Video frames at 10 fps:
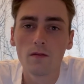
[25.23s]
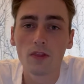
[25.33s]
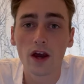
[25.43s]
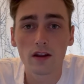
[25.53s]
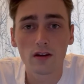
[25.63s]

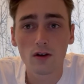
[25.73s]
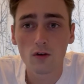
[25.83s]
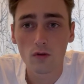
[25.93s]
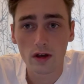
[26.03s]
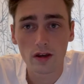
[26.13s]
That in no
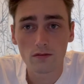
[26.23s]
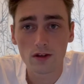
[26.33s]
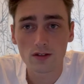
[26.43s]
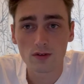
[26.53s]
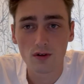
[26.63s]
way
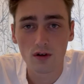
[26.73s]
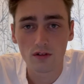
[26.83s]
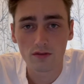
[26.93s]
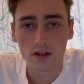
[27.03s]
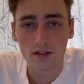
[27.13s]
makes me
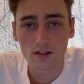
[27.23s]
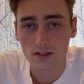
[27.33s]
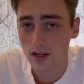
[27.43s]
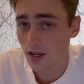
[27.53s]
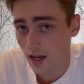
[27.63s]
qualified to
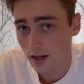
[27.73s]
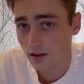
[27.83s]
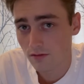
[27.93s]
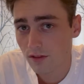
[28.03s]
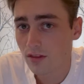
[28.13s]
say any
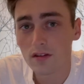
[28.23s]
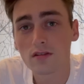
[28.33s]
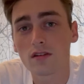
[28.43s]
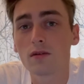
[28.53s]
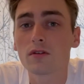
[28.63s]
of the things
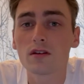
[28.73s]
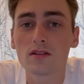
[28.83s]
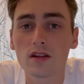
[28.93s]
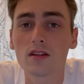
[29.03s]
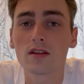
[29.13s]
that I'm gonna
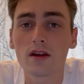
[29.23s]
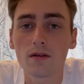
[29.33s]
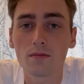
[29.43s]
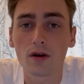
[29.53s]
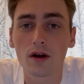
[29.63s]
say today,
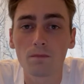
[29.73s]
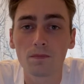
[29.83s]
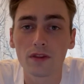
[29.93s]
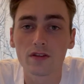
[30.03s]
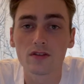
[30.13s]
but
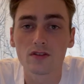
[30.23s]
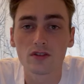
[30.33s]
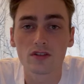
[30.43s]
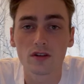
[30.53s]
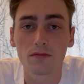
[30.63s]
this is
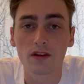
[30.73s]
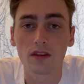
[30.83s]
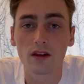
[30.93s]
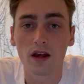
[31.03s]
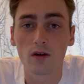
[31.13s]
just something
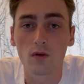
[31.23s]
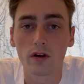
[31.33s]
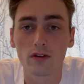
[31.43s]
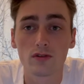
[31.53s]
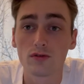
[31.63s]
that I
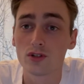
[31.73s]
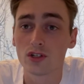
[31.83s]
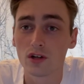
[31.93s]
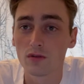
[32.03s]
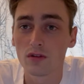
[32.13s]
wanted to
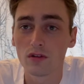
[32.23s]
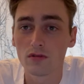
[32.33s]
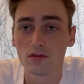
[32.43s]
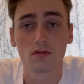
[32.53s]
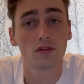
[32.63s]
share with you,
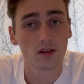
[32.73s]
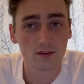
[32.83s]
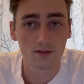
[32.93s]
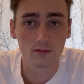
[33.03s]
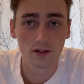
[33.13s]
so thank you
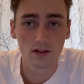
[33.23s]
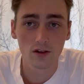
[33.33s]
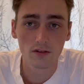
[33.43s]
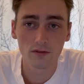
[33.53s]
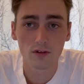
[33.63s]
for being
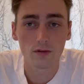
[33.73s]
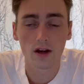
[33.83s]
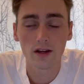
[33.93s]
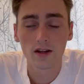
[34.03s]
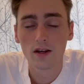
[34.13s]
along for the ride.